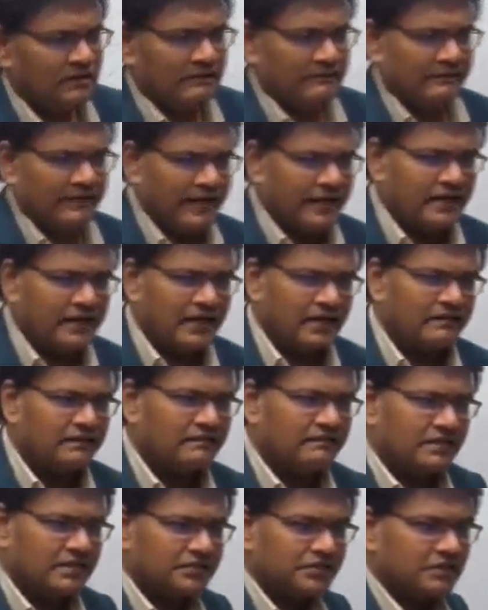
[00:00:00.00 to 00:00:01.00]
Why
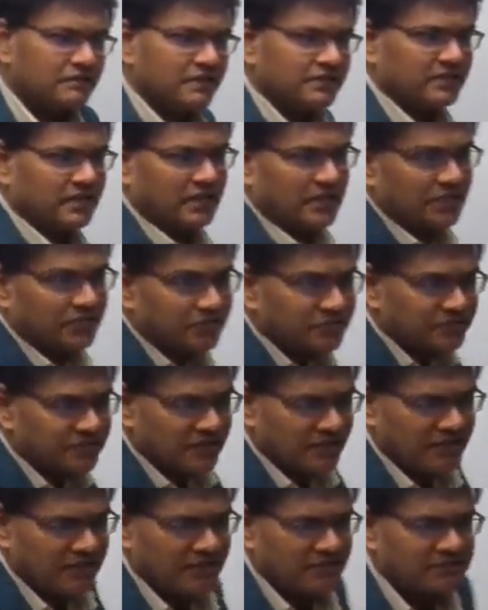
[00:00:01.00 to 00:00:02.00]
green revolution was
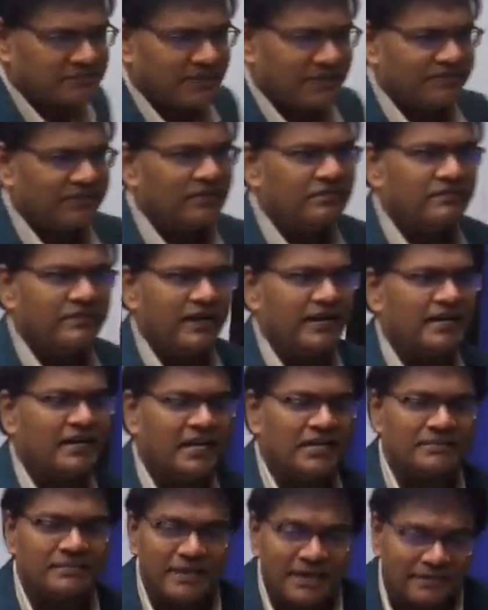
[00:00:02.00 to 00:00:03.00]
introduced in these places? Why
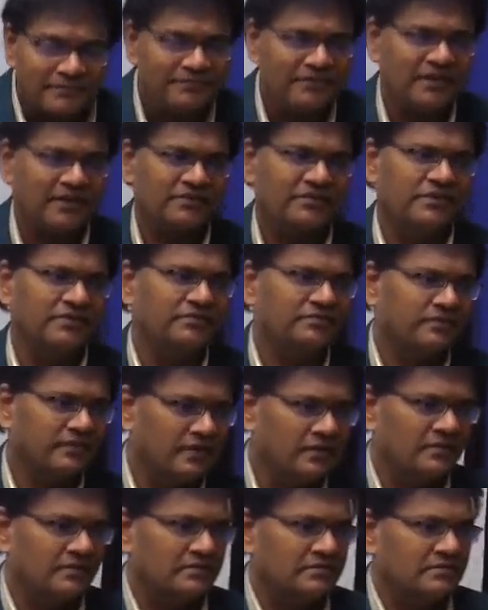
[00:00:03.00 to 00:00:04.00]
it has become
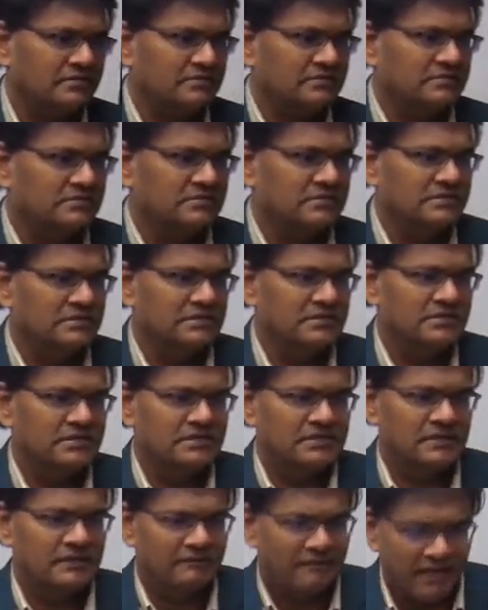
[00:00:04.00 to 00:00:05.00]
successful?
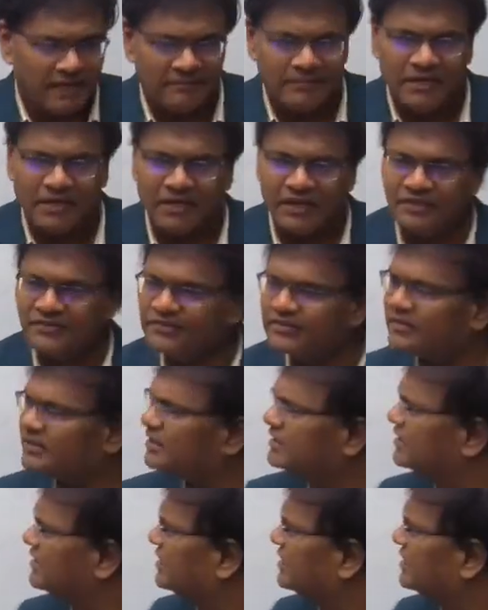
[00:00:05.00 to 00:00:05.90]
Why? Because